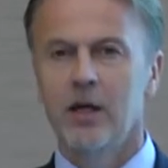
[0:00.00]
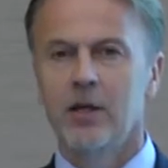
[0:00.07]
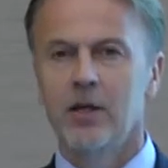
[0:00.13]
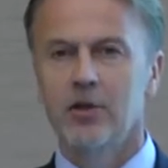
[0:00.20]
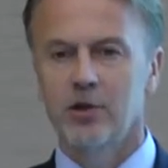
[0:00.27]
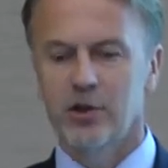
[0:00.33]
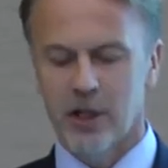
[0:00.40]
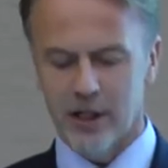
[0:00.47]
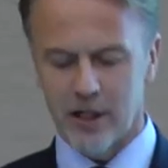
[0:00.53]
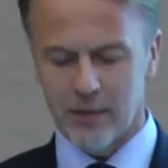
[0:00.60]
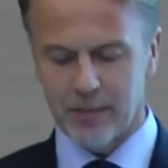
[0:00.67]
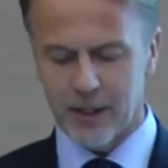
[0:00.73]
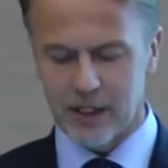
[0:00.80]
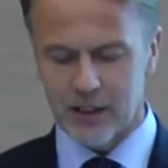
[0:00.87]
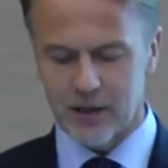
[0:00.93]

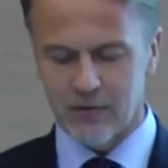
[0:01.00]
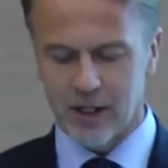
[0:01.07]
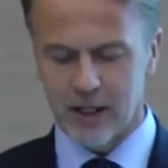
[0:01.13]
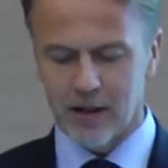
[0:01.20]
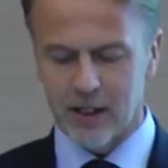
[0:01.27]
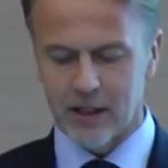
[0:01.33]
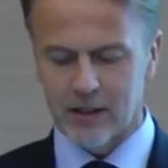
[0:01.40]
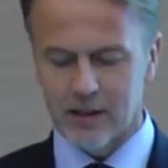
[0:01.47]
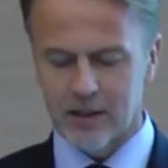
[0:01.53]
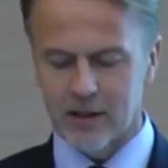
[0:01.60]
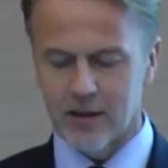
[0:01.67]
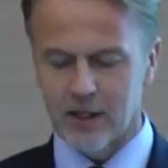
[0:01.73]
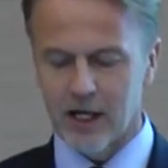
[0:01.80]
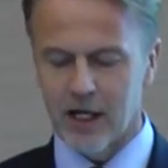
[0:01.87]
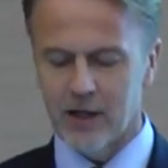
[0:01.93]
gender-based violence
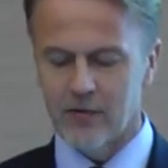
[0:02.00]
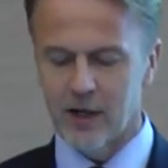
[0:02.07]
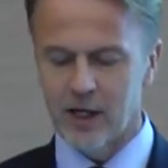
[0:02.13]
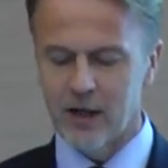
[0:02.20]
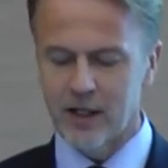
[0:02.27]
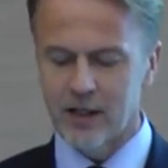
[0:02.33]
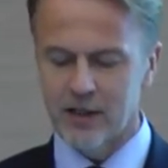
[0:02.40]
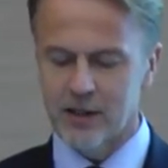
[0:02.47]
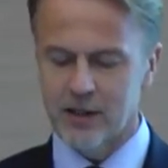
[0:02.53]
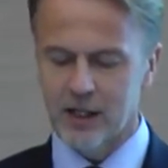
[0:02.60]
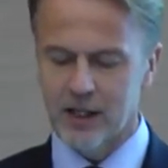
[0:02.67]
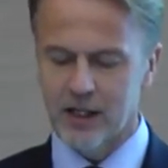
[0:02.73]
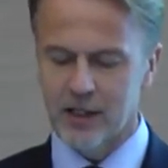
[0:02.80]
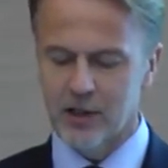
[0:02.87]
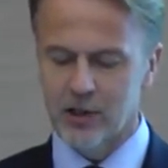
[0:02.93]
and violence
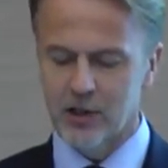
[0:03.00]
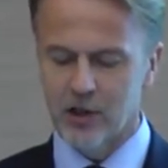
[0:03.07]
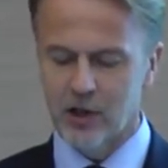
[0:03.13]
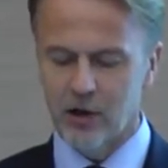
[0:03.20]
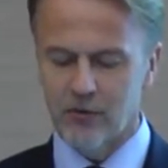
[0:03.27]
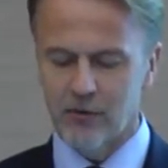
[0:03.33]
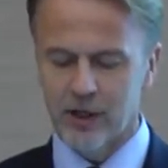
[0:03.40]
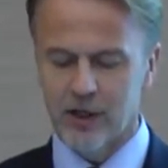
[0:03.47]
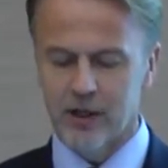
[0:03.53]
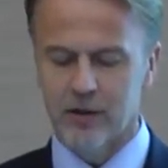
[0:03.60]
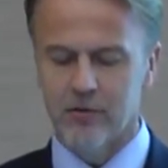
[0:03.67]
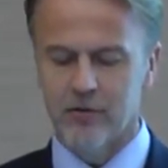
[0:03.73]
against children